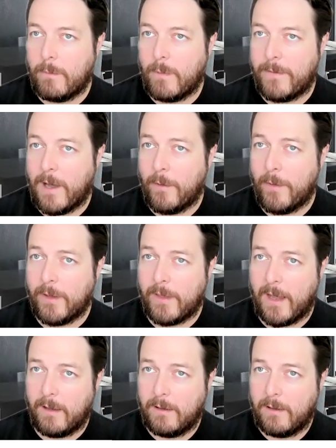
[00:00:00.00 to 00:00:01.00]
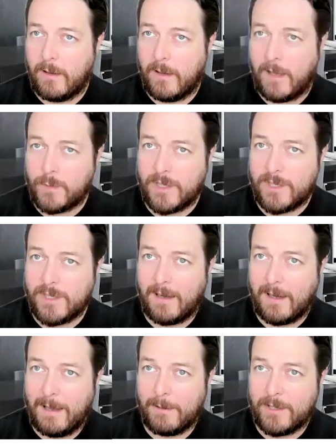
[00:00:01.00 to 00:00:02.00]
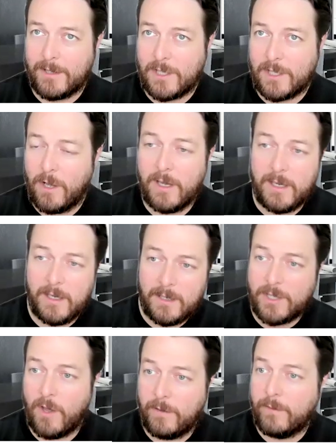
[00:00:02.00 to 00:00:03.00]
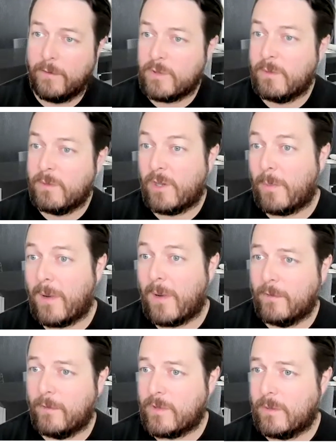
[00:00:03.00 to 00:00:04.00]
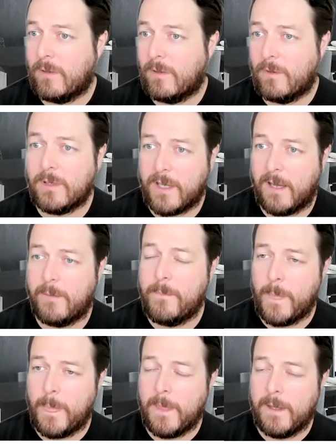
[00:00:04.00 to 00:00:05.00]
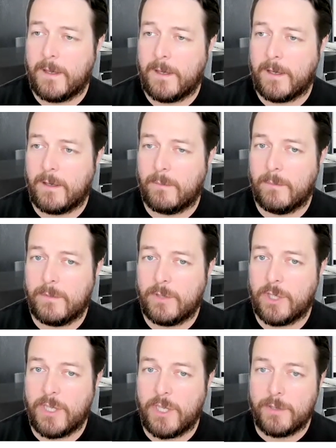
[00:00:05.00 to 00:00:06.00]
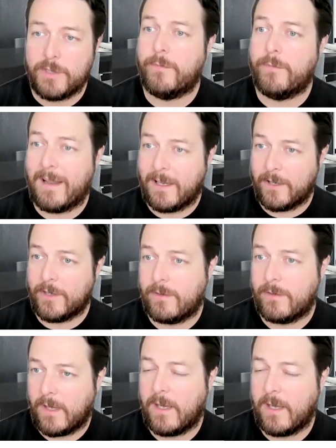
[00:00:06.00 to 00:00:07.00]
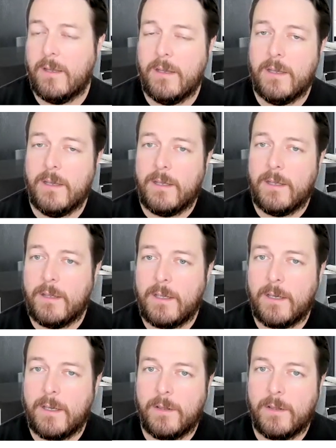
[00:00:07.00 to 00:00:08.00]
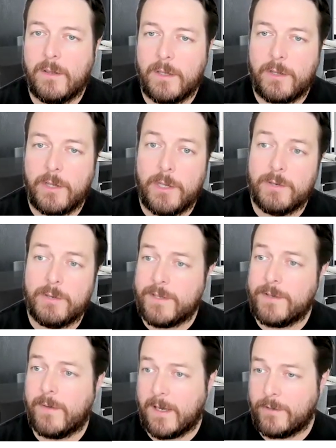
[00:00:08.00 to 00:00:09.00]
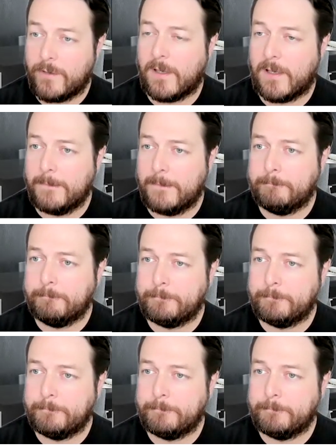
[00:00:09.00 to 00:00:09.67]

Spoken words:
We felt that's what set Cloud Assess slightly aside from some of the other platforms that we've looked at. Just the user friendliness of the user interface, really.